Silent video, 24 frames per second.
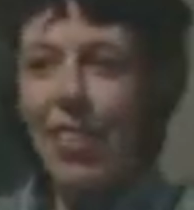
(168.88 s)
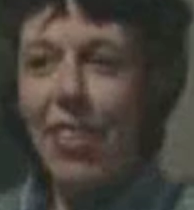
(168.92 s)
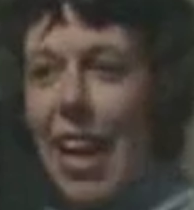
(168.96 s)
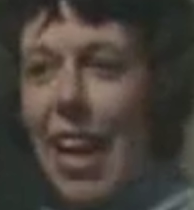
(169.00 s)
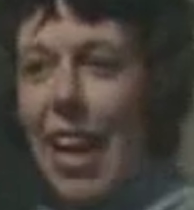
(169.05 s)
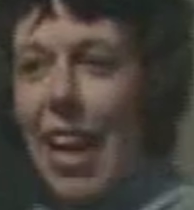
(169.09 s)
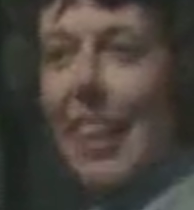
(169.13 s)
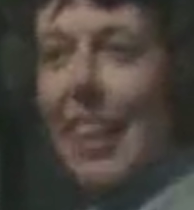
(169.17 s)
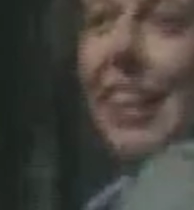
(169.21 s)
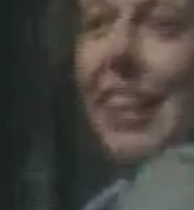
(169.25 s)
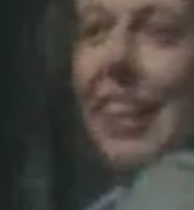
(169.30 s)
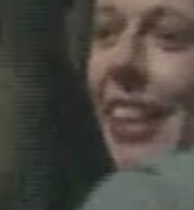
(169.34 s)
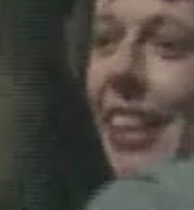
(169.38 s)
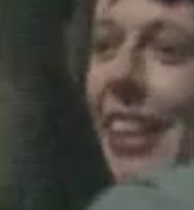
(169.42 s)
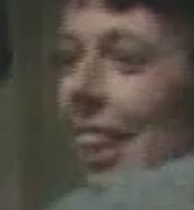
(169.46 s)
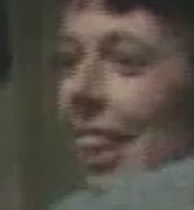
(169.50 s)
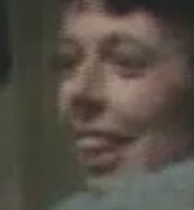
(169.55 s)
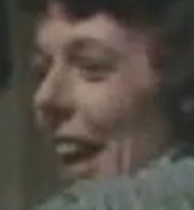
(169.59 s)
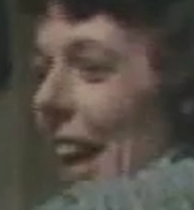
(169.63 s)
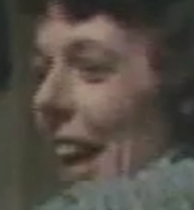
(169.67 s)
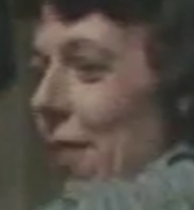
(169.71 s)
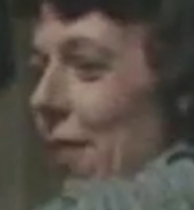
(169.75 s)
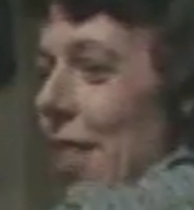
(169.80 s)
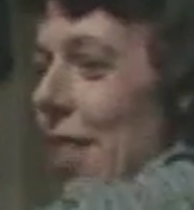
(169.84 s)
Alan.
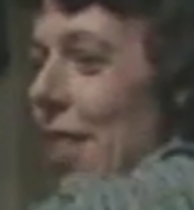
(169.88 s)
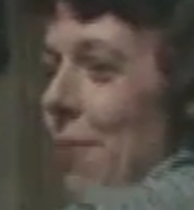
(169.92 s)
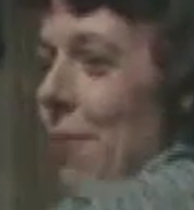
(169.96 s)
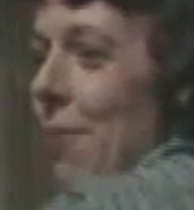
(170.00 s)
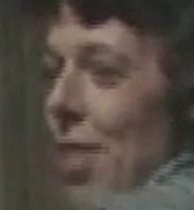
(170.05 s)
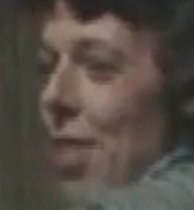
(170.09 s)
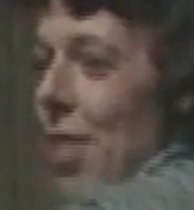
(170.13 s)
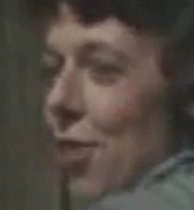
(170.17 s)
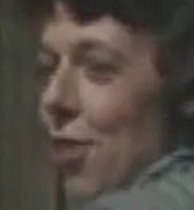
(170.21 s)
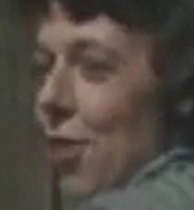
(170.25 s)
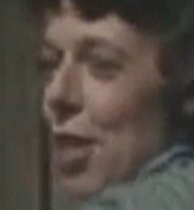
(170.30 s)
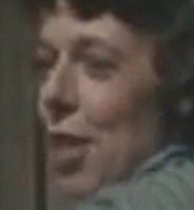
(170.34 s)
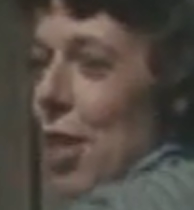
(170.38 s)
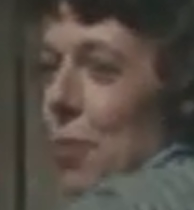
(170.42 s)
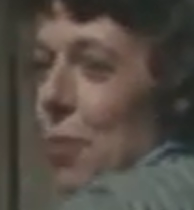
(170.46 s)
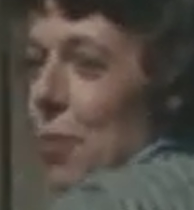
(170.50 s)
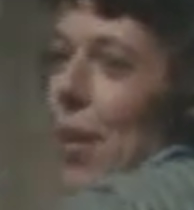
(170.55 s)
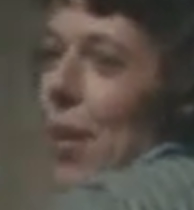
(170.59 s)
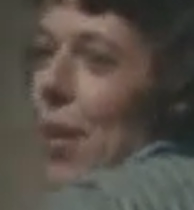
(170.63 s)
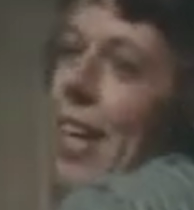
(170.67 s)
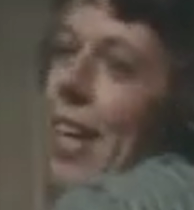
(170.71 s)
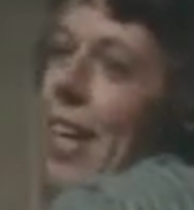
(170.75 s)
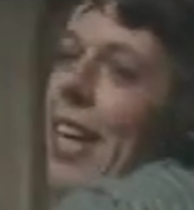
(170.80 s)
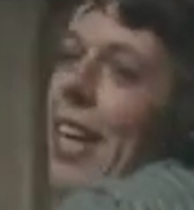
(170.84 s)
Have you seen Mr.
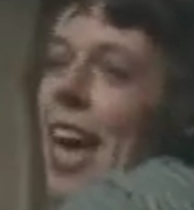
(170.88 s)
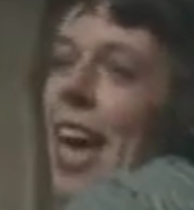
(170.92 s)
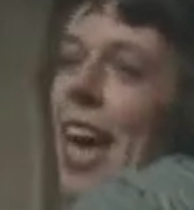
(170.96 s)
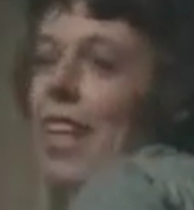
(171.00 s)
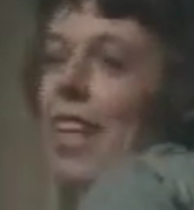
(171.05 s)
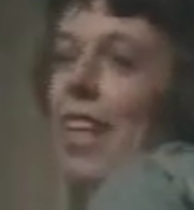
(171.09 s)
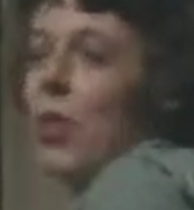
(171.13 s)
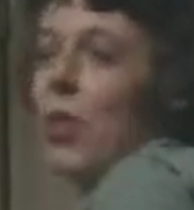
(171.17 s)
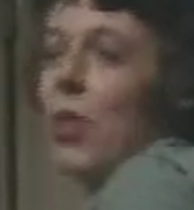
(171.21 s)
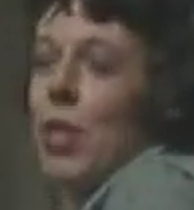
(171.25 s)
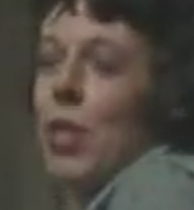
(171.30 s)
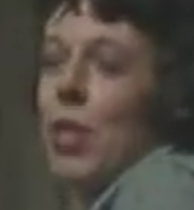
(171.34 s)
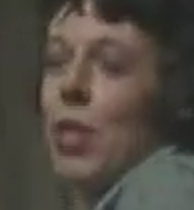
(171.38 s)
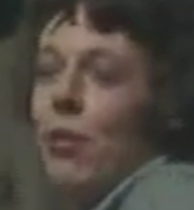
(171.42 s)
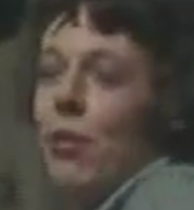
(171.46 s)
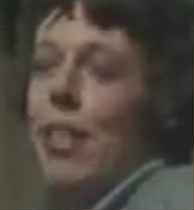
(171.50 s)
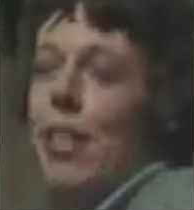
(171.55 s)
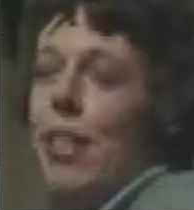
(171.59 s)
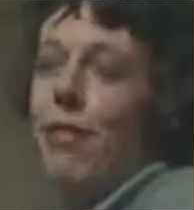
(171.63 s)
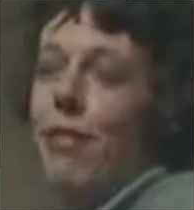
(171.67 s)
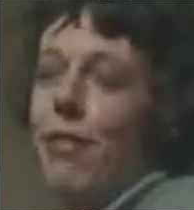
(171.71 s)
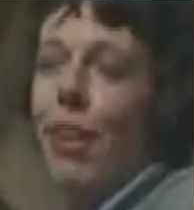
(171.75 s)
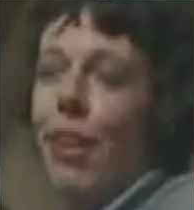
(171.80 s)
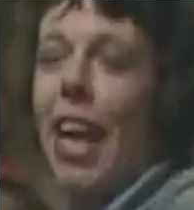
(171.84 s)
Rigsby? I saw his
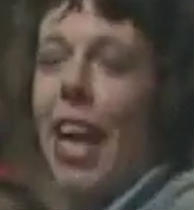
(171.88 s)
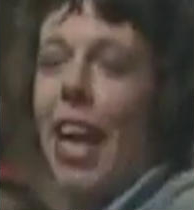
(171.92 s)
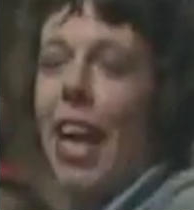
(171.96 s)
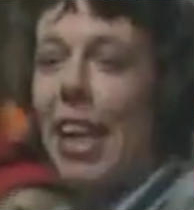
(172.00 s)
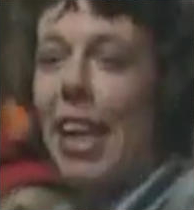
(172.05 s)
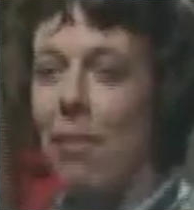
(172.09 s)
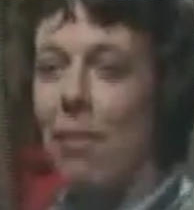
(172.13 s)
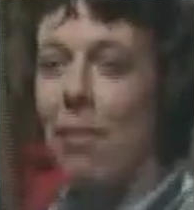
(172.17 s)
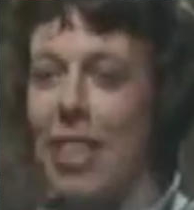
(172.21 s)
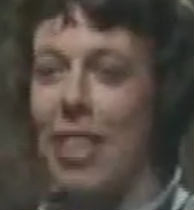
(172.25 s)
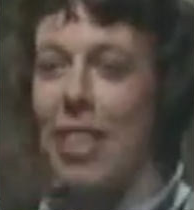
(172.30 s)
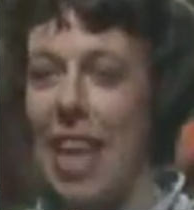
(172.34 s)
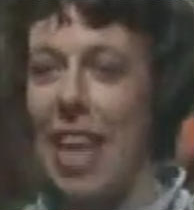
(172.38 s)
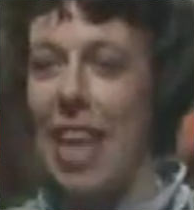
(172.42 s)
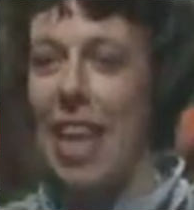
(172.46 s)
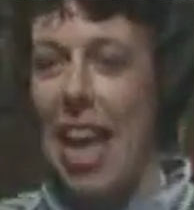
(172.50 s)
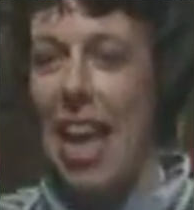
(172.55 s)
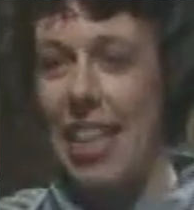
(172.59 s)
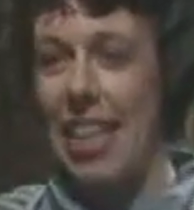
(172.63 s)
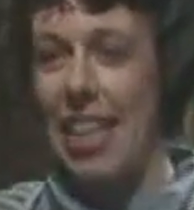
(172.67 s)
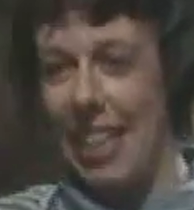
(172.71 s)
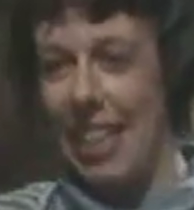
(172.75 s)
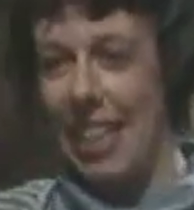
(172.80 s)
feet flying up the stairs.